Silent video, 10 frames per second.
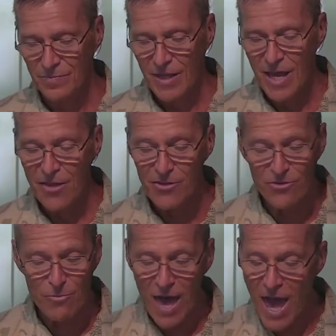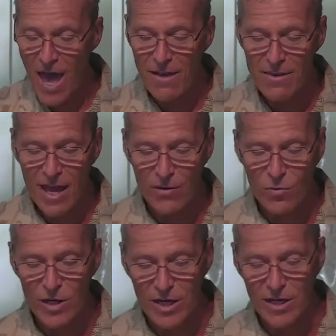And this man that
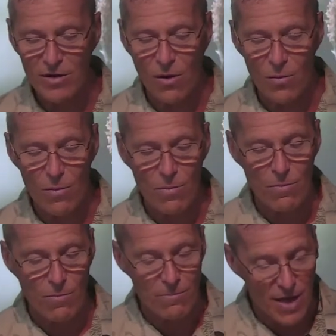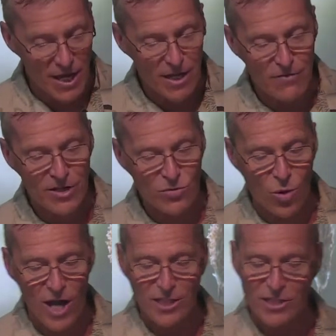we, many of us,
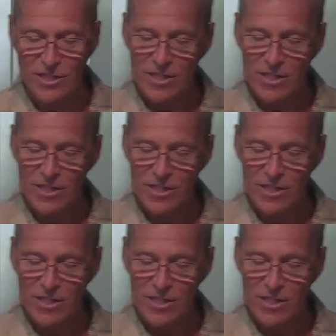watched